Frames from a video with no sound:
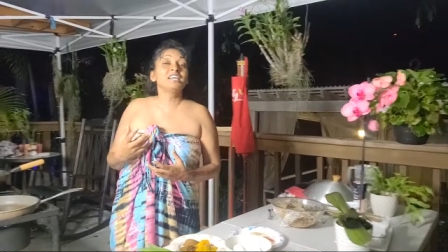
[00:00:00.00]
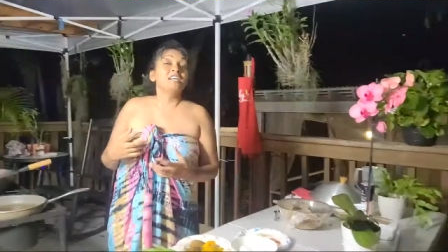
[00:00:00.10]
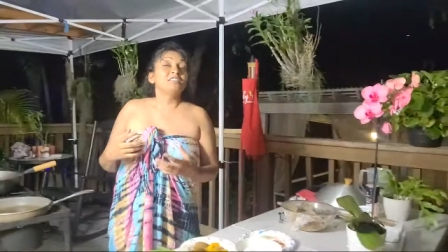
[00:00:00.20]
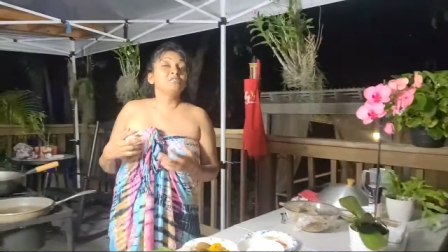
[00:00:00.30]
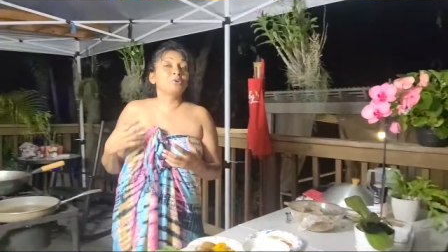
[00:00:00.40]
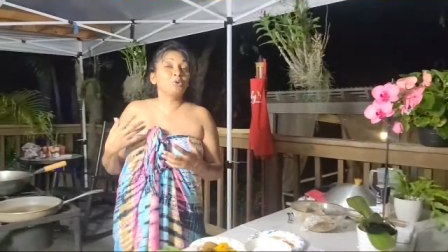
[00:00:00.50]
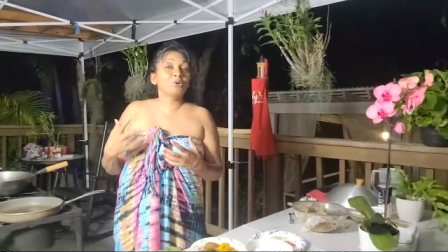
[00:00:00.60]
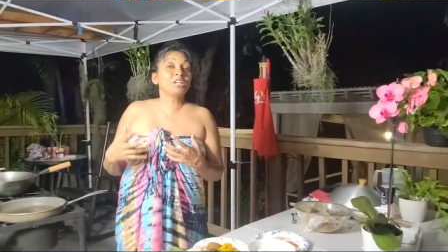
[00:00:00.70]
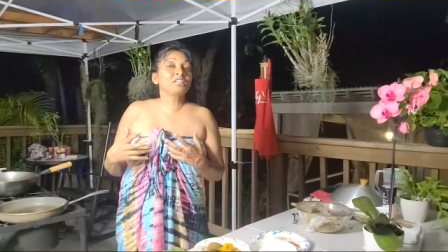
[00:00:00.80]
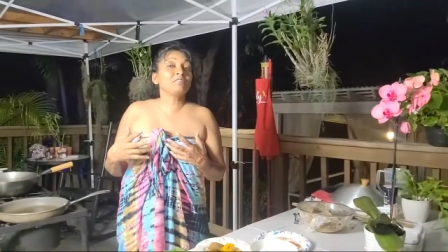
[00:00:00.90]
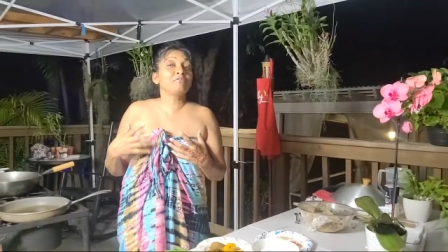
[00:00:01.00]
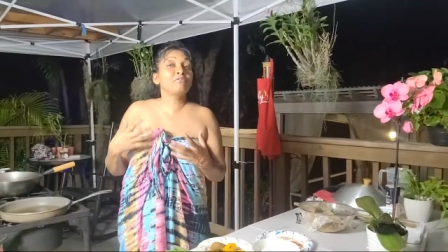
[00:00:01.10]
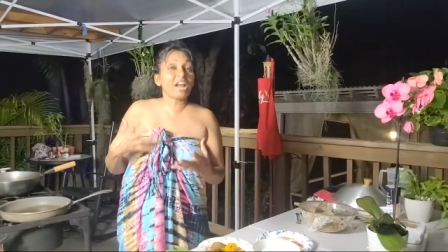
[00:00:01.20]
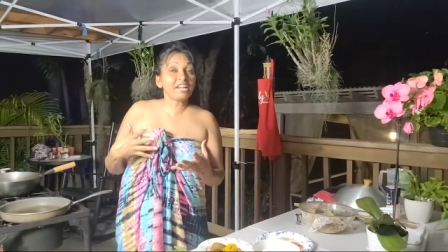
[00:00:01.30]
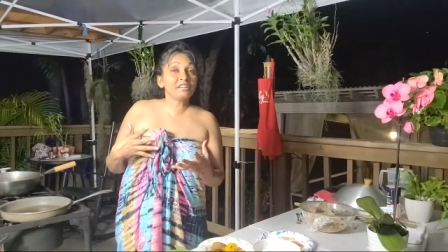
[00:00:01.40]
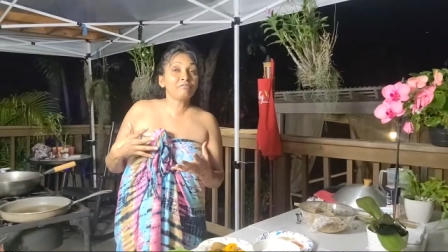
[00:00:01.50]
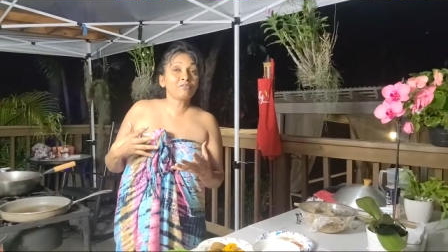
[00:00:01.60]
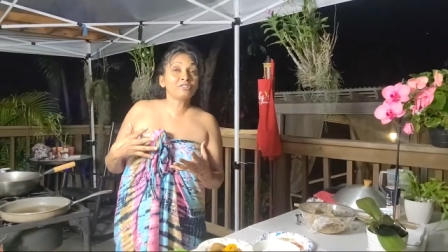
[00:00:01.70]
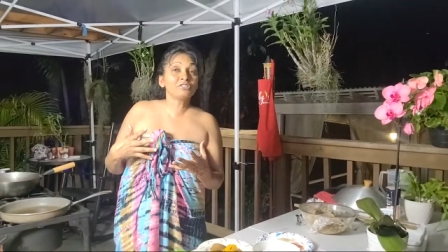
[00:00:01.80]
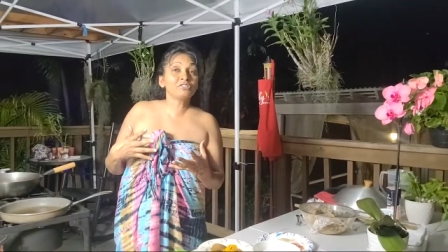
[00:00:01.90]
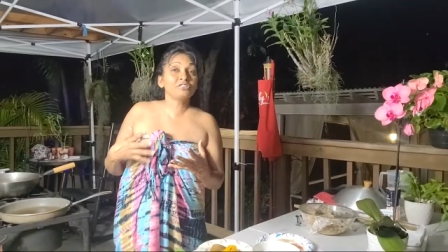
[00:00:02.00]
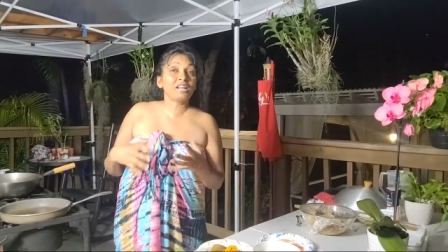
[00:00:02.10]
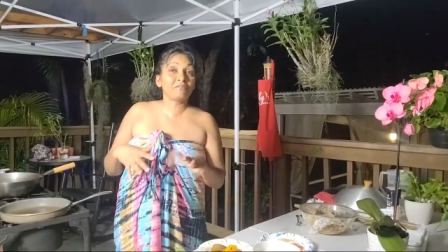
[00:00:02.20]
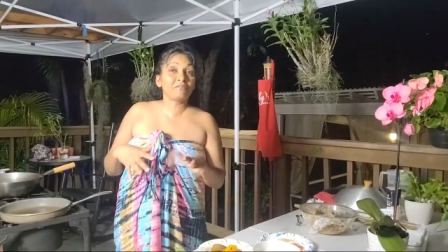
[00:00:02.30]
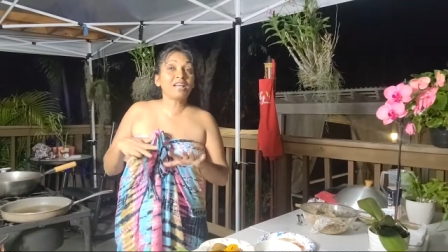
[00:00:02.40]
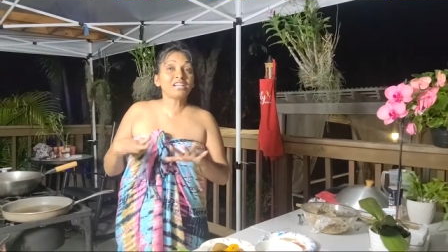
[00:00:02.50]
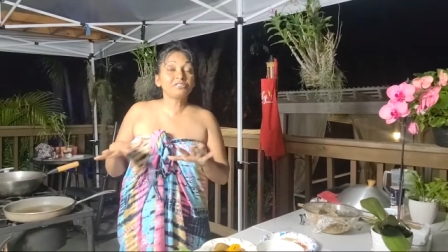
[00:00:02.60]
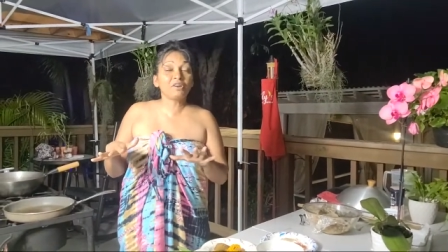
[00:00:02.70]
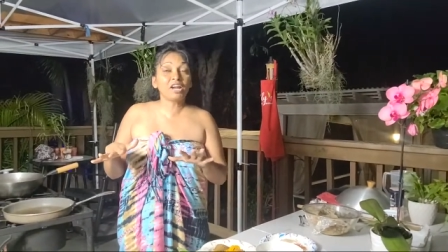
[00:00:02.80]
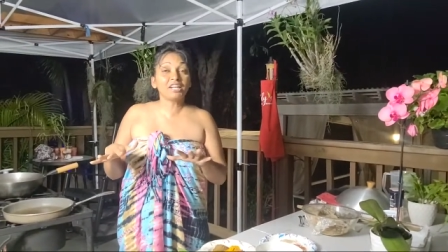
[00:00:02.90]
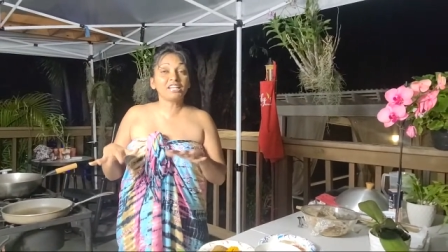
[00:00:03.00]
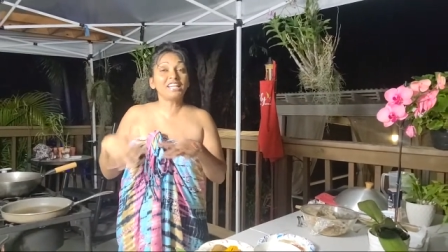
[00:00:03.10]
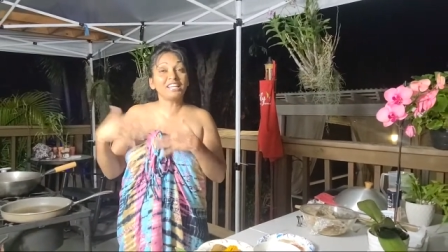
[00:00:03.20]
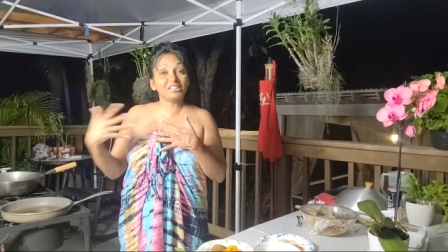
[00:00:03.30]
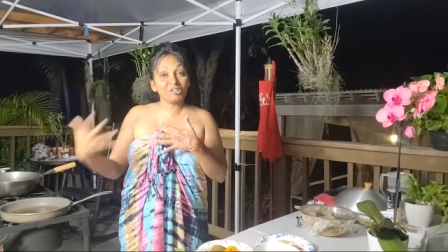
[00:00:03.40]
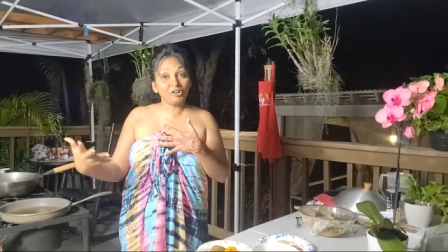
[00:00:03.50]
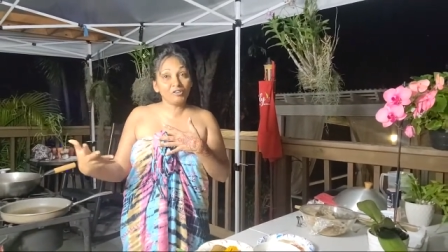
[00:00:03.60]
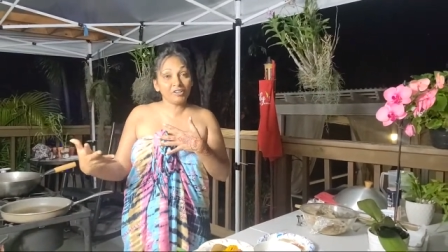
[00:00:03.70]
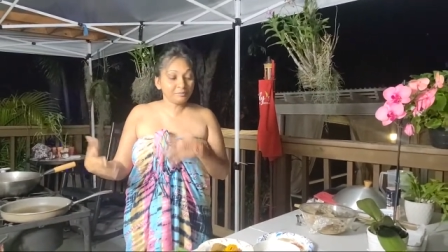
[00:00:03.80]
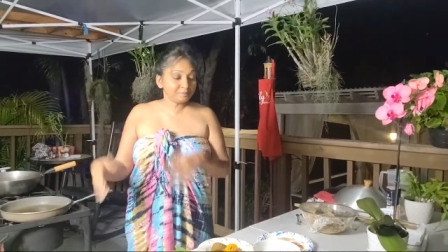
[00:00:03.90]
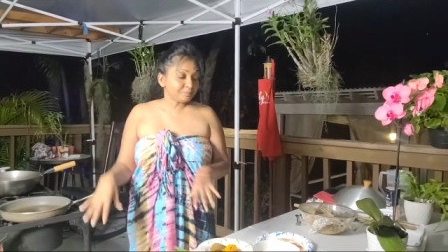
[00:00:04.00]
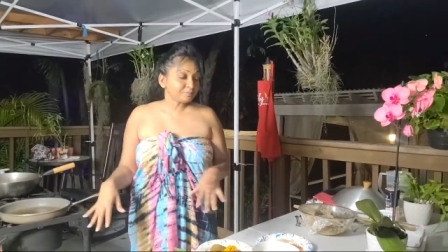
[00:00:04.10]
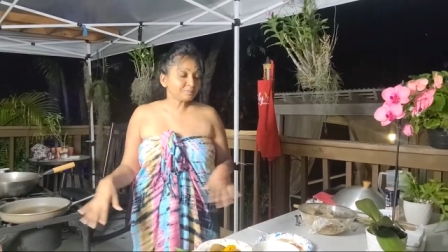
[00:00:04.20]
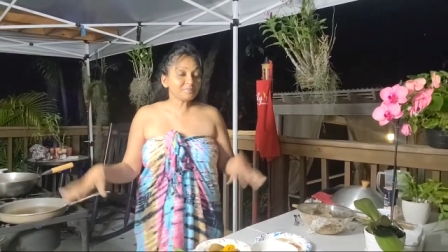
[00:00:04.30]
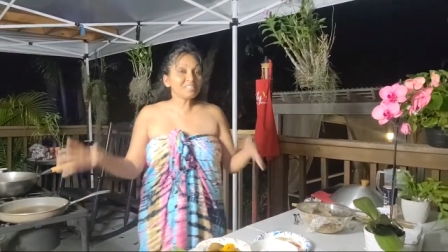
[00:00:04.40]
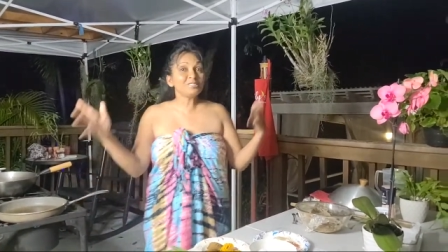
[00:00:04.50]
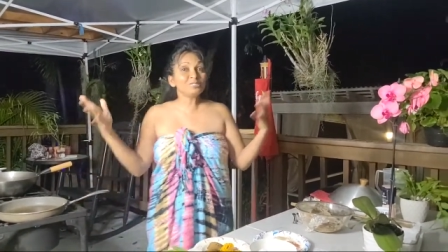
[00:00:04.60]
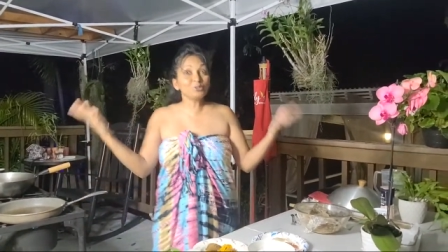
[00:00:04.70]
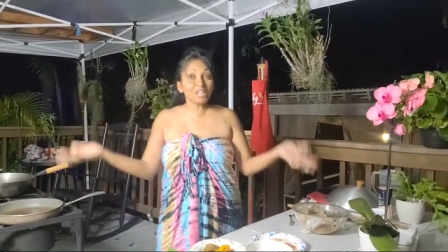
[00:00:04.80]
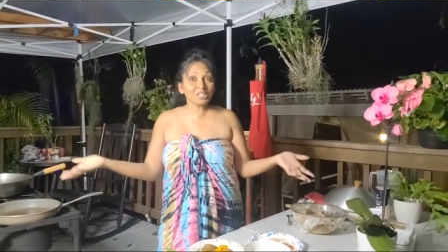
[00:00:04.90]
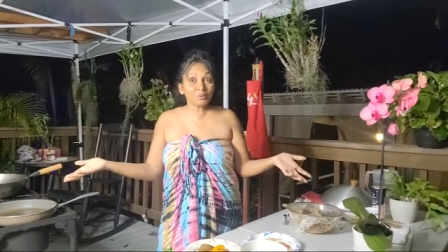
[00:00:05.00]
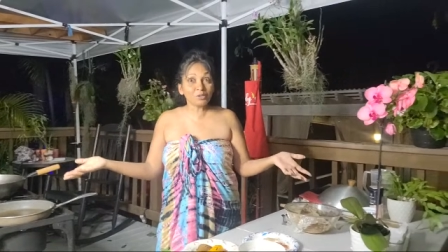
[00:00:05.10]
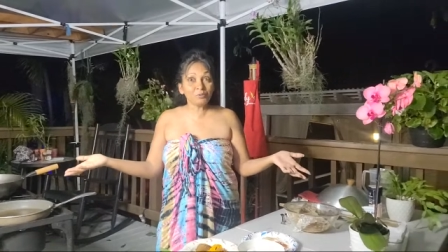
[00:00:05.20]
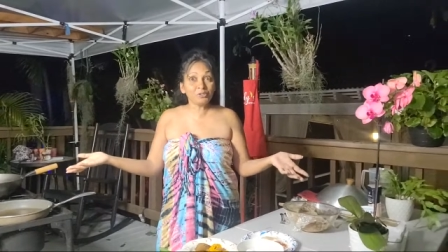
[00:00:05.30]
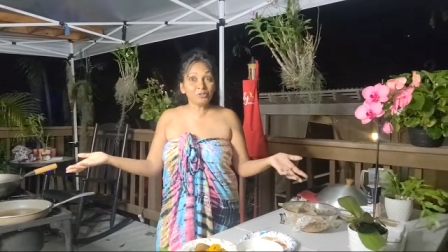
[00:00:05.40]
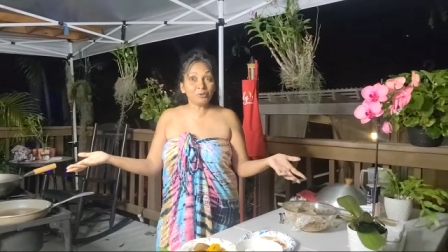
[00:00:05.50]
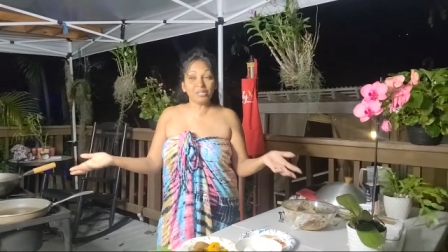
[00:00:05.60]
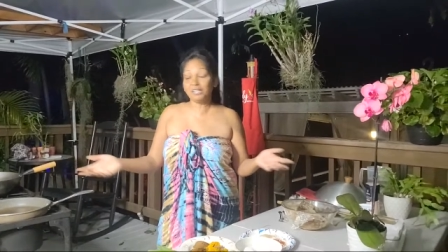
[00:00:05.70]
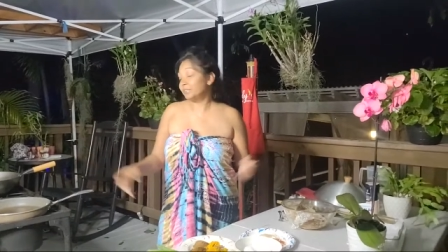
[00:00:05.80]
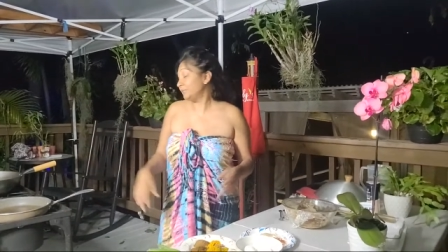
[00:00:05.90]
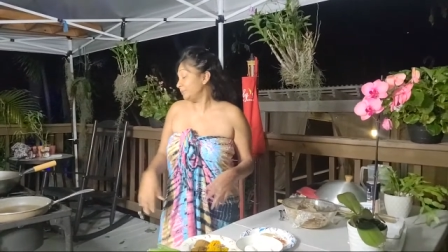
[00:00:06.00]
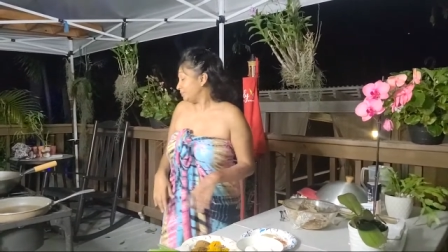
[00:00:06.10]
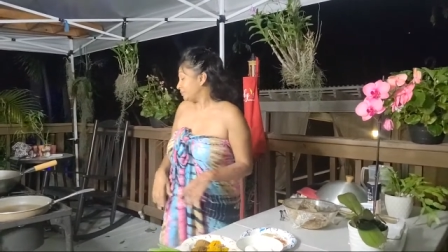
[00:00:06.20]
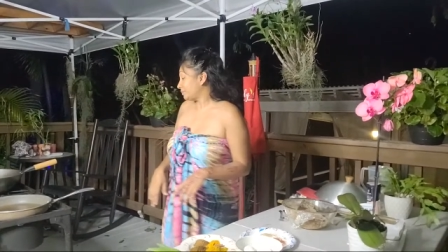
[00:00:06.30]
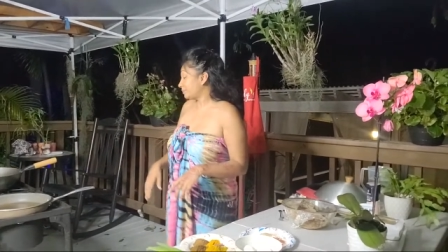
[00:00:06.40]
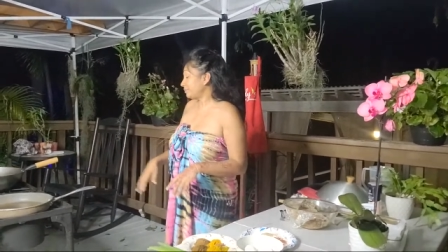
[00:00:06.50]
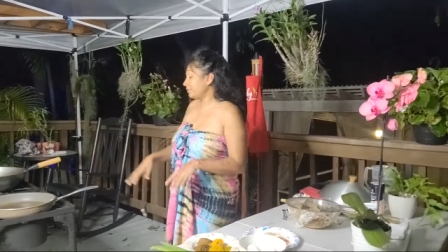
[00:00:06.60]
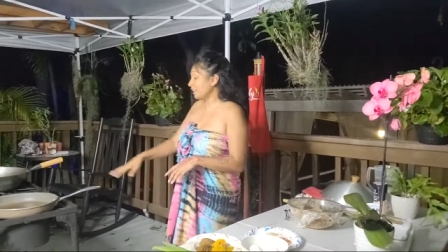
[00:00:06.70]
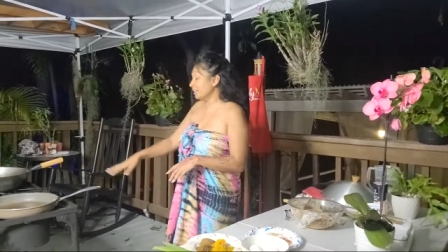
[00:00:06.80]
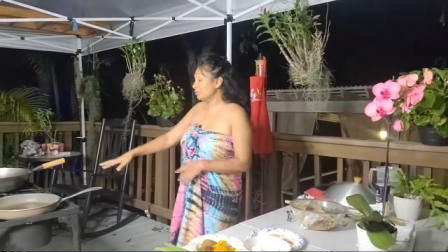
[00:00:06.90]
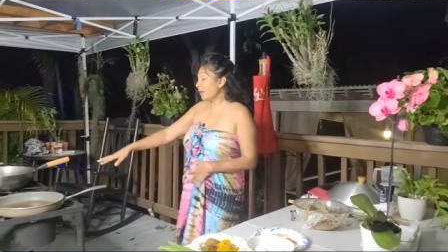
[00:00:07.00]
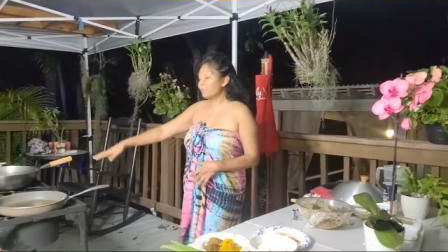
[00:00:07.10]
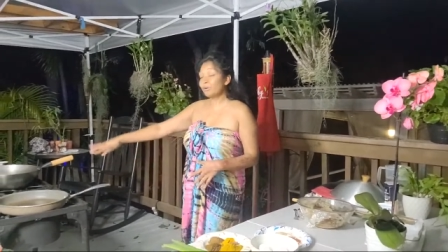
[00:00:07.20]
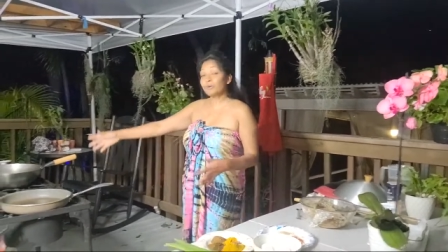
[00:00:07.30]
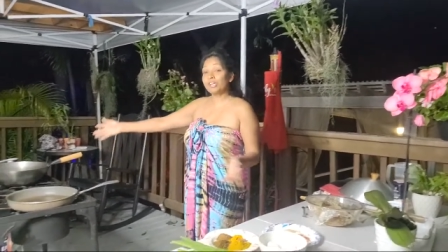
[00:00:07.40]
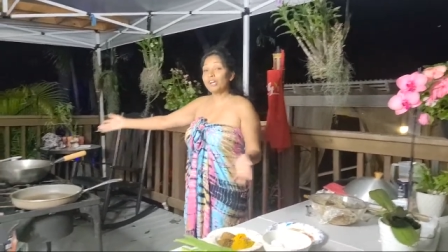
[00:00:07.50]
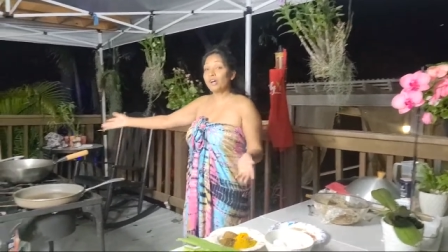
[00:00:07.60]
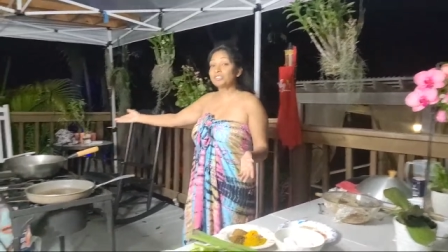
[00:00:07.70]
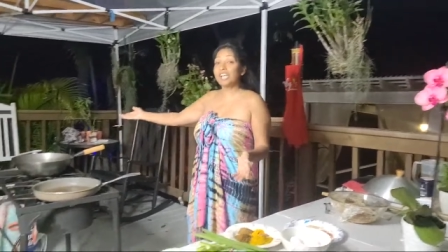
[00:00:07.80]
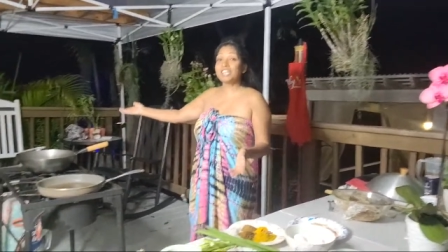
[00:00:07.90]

to cook it, fry it first, like flash fry it, and then curry. So that's what we're doing. So I'm cooking outside